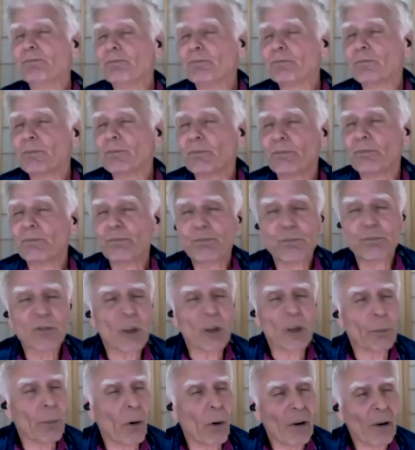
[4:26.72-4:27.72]
the
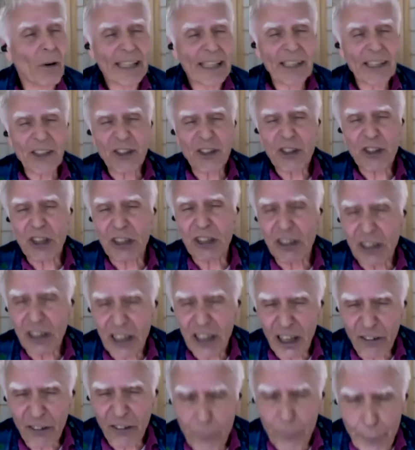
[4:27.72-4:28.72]
point
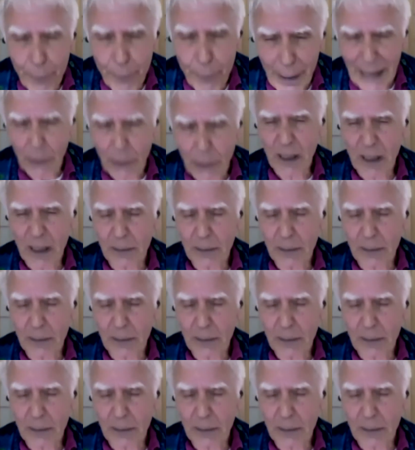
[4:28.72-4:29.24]
of power?